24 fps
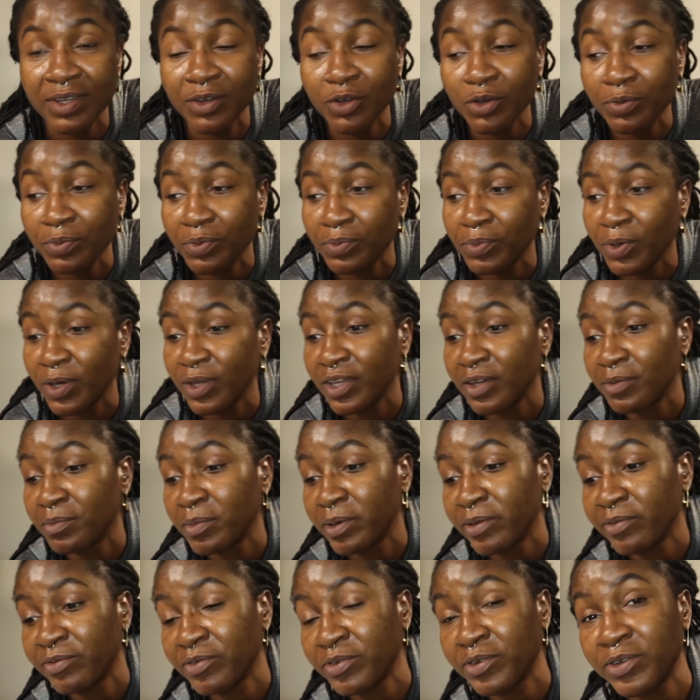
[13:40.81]
Hope I hear
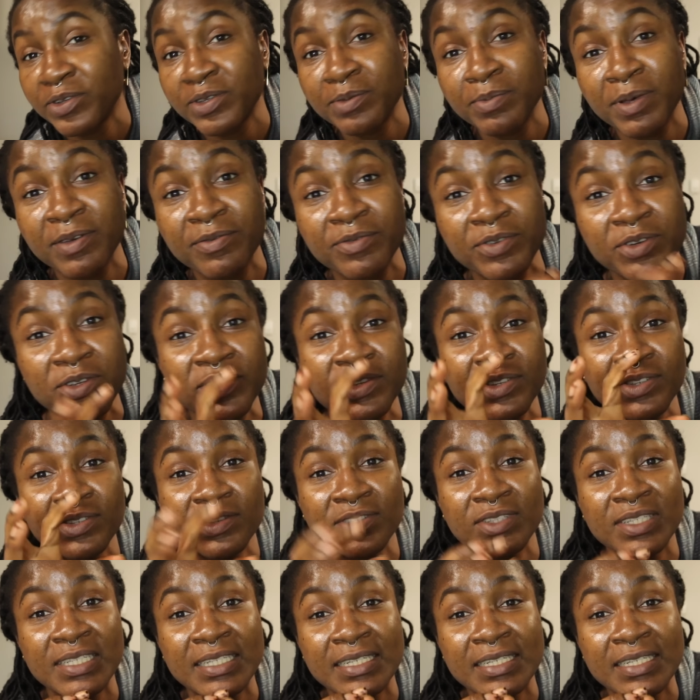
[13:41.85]
my voice. My voice is